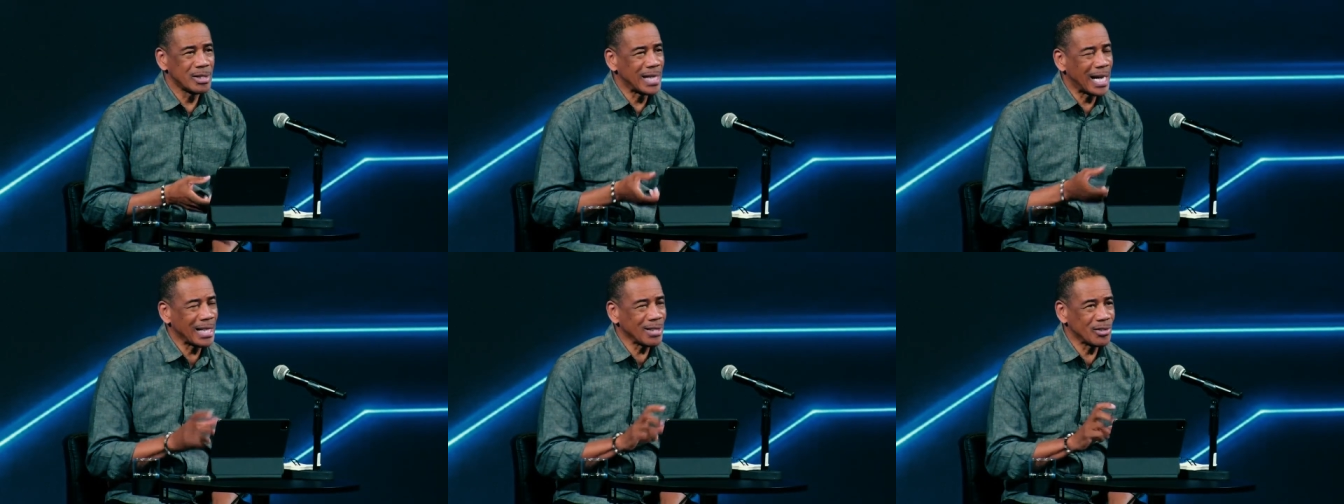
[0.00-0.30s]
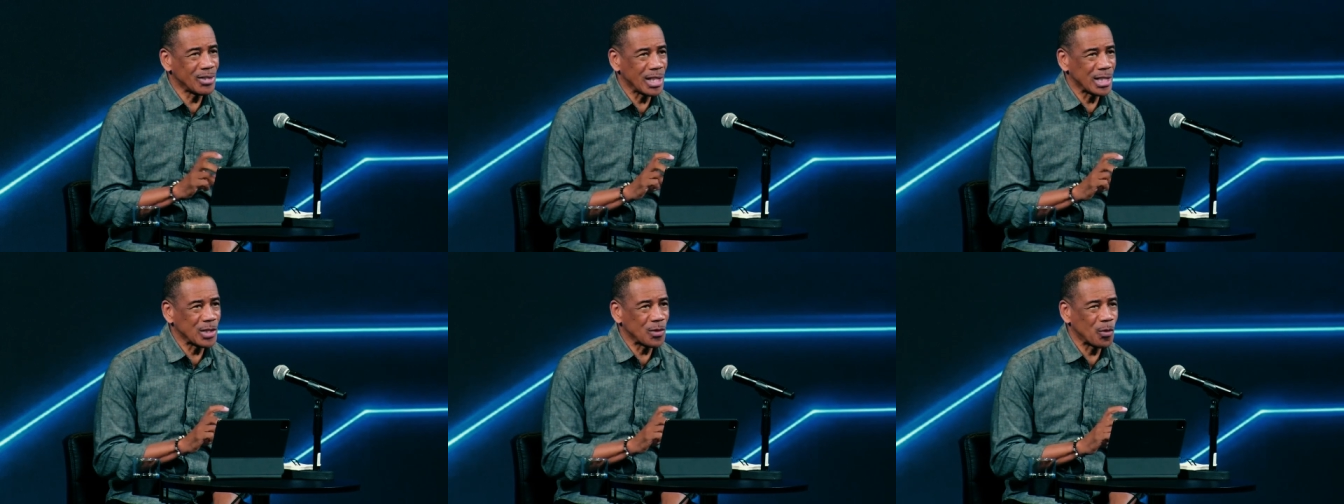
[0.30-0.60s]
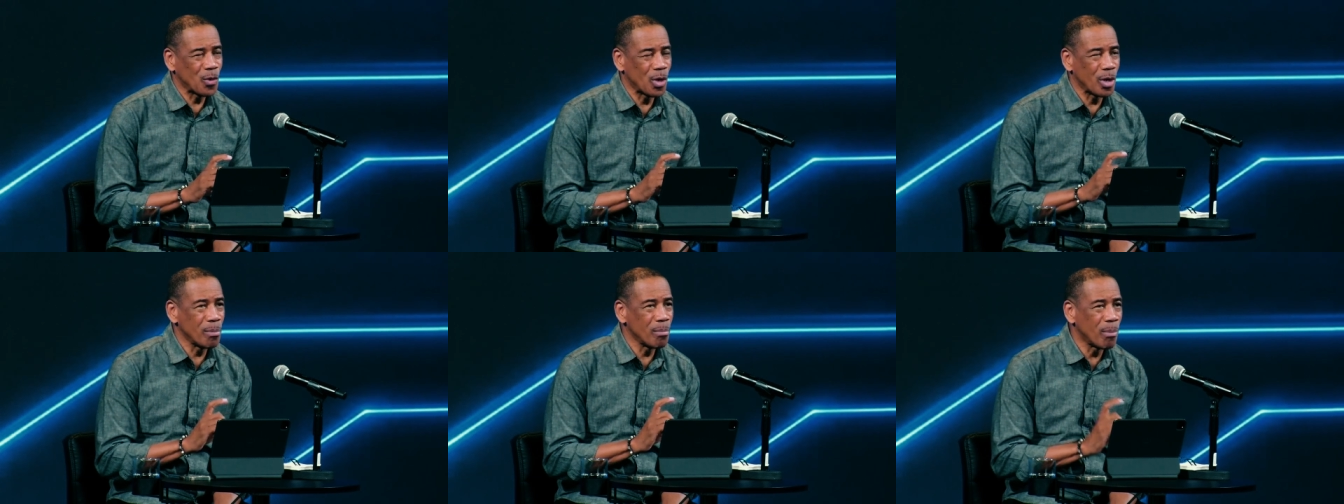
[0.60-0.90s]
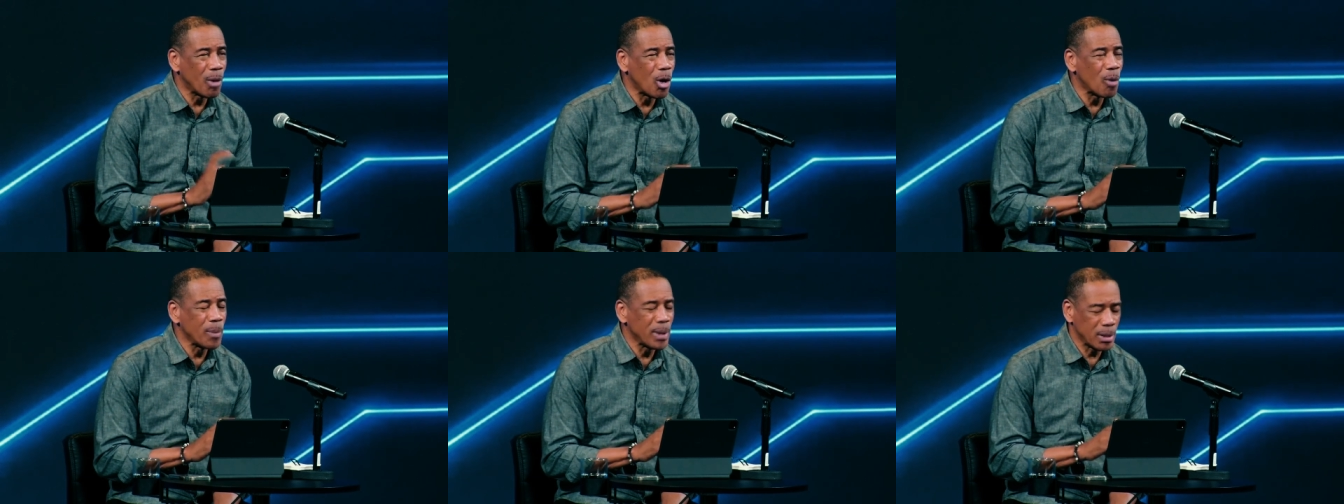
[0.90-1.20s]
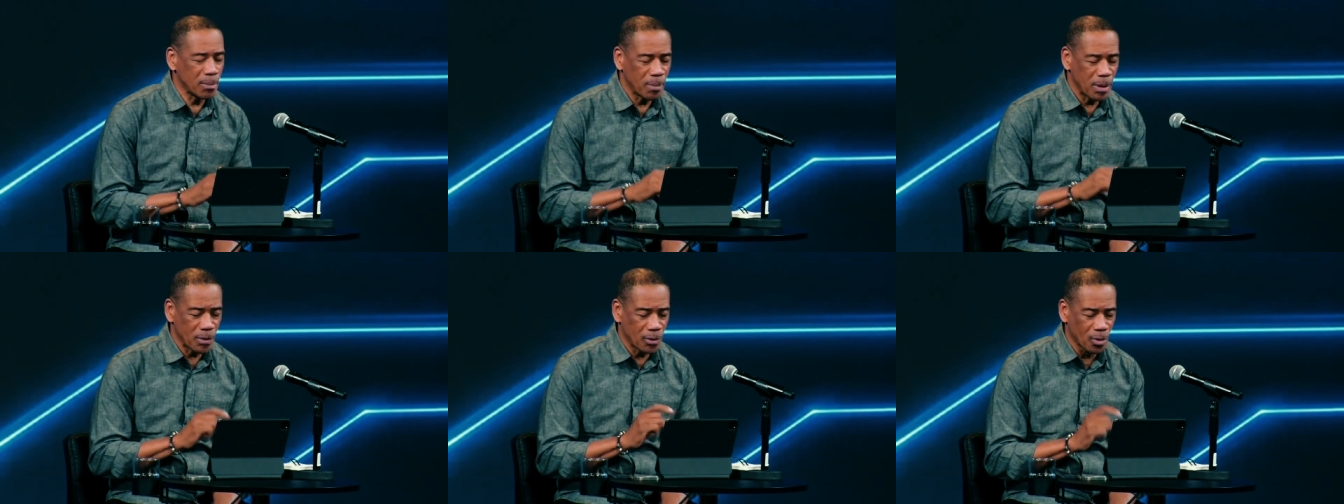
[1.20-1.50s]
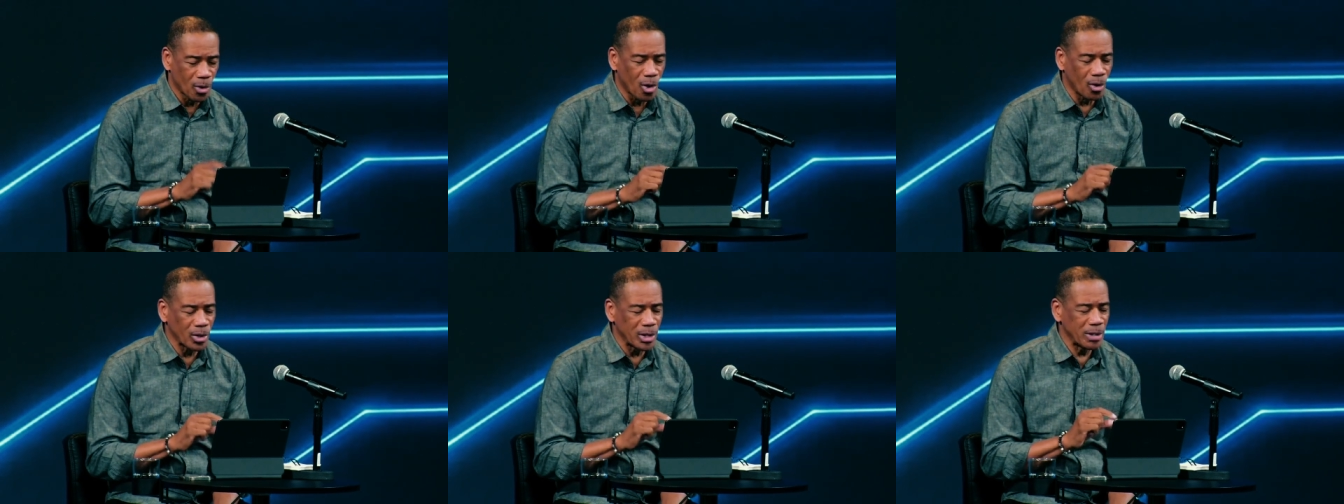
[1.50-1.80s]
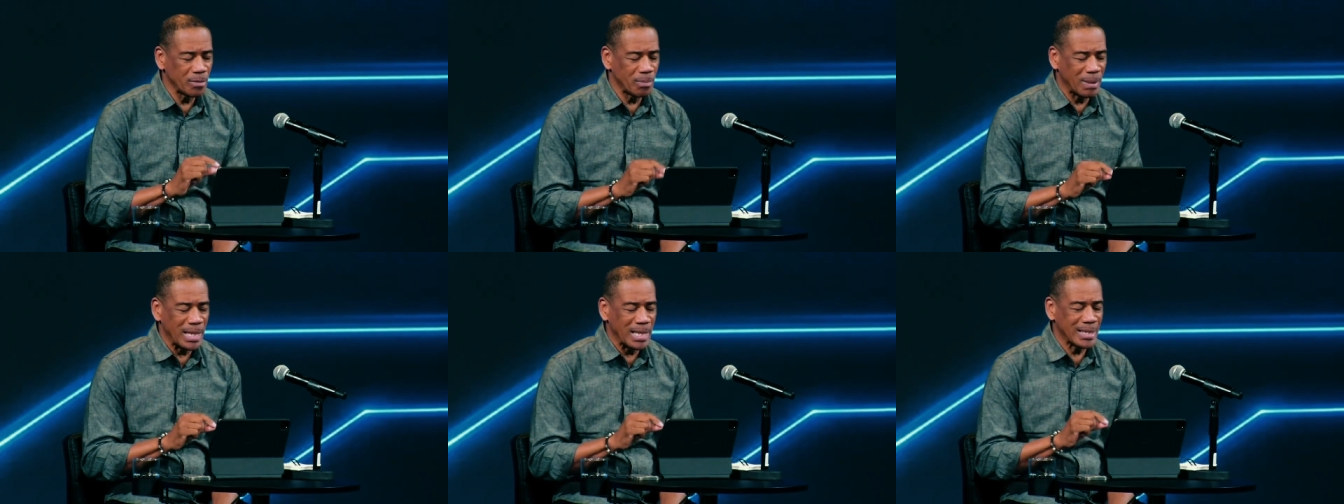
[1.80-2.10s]
not just for a moment.
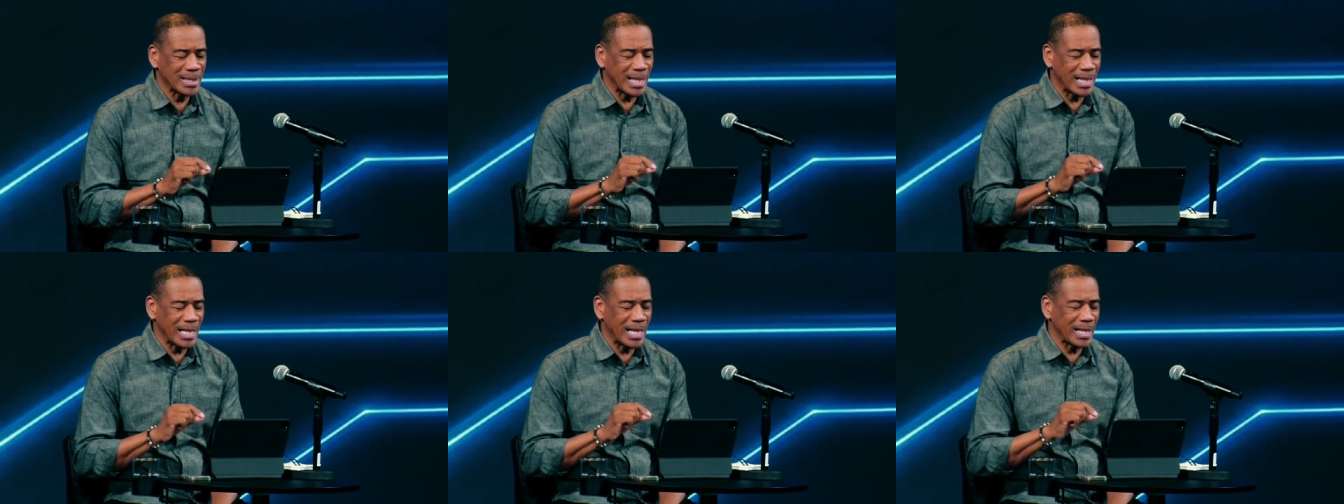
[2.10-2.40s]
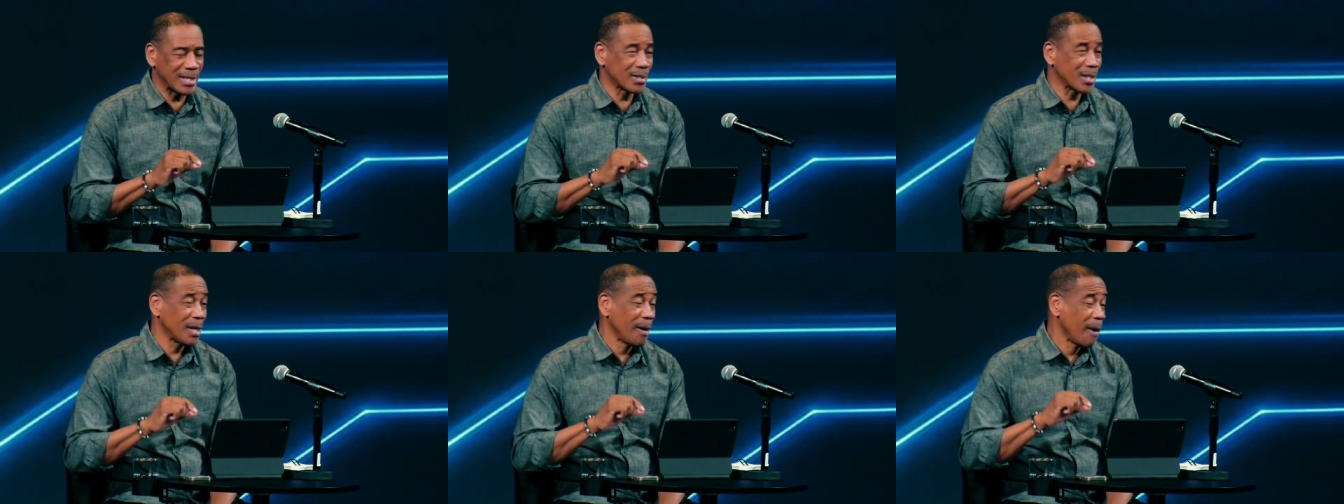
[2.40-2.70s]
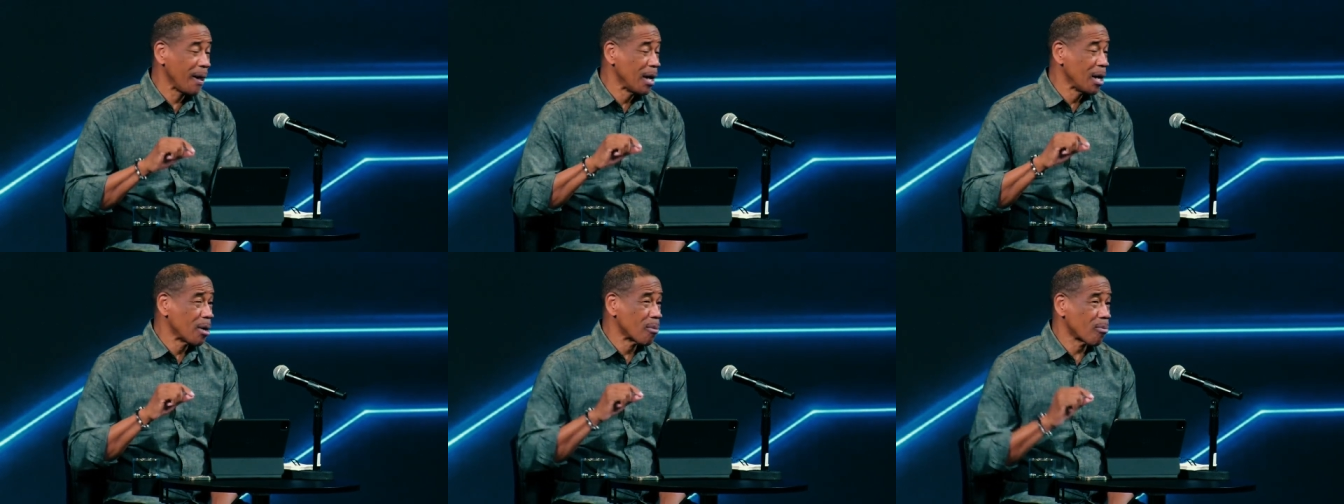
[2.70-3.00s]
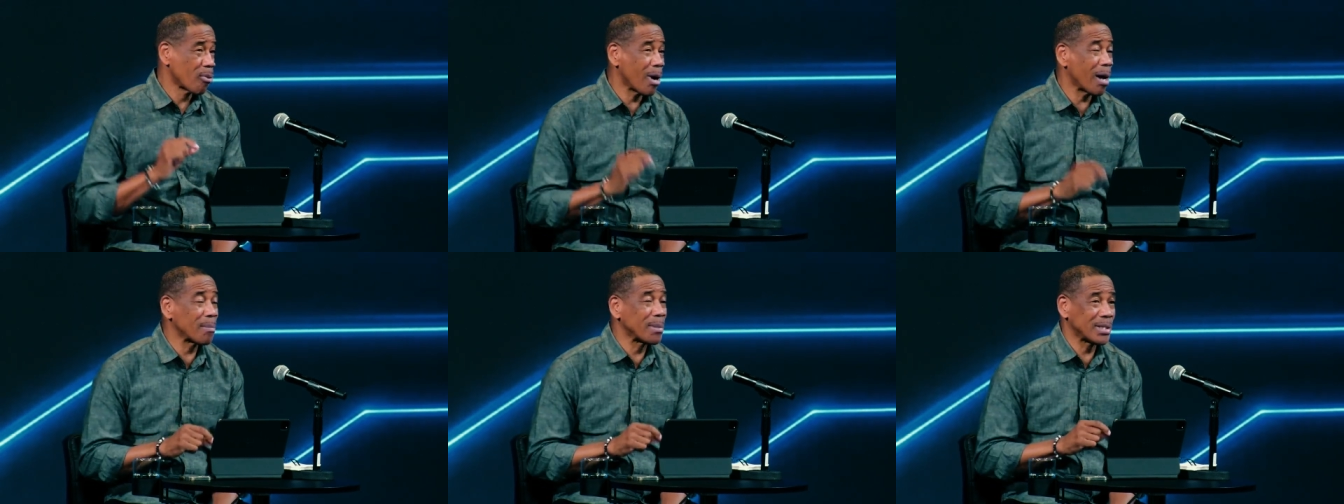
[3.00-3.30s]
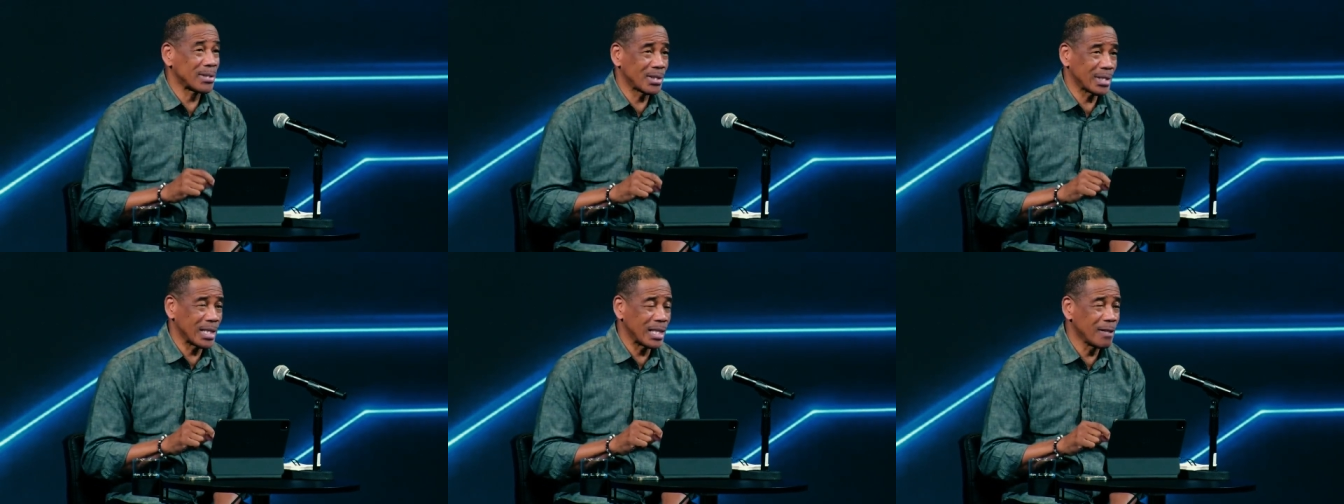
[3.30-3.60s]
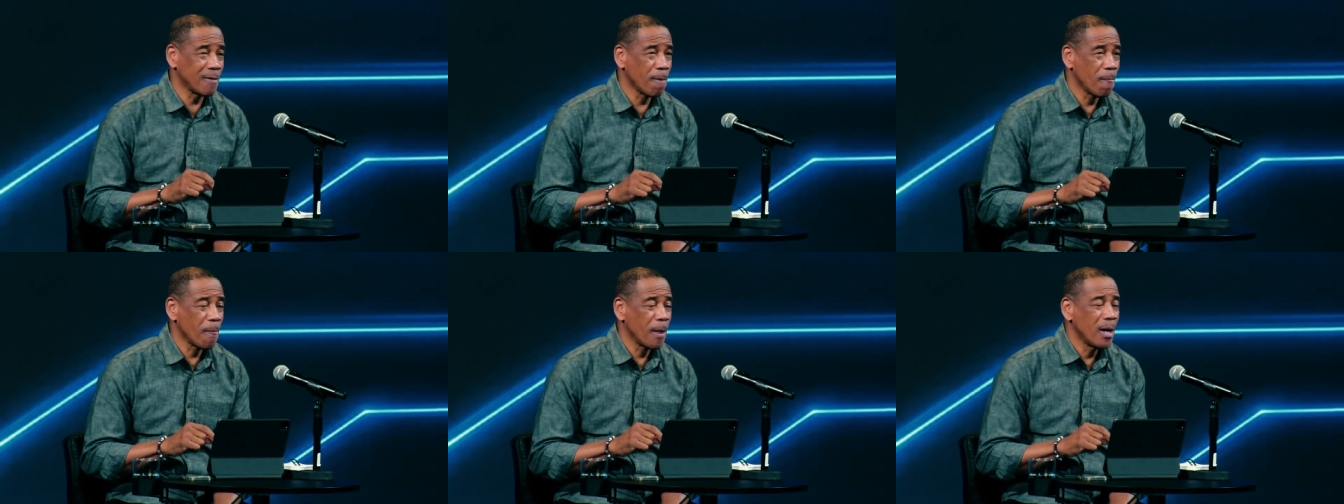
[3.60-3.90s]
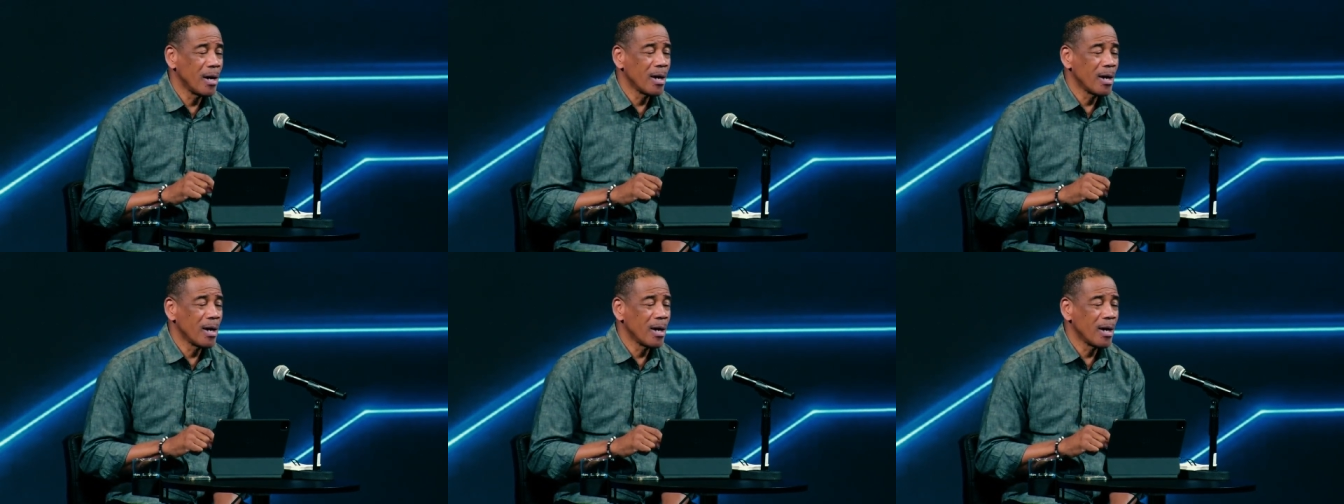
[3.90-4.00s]
Betrothing means that he is promising